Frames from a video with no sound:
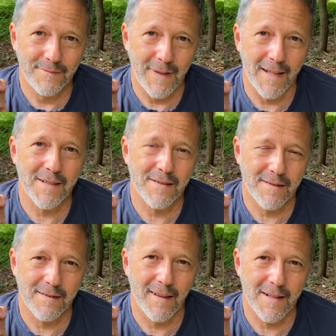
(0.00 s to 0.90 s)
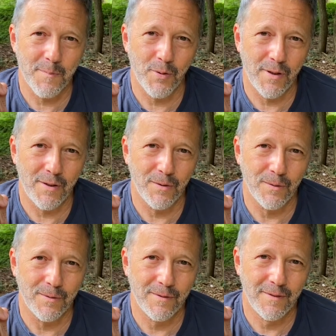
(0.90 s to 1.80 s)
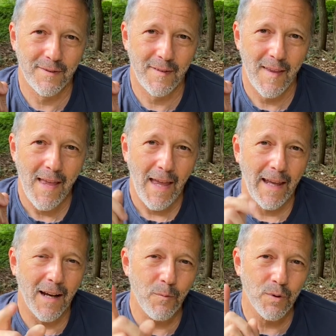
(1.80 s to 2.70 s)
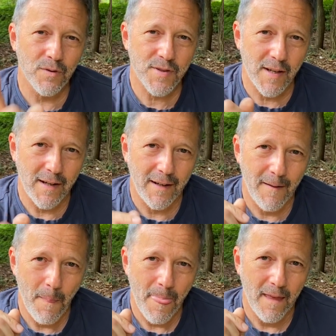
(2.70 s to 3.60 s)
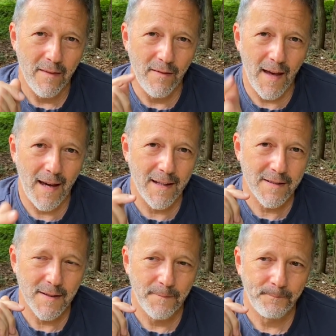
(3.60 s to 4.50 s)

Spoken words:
that's pretty cool. And I will say that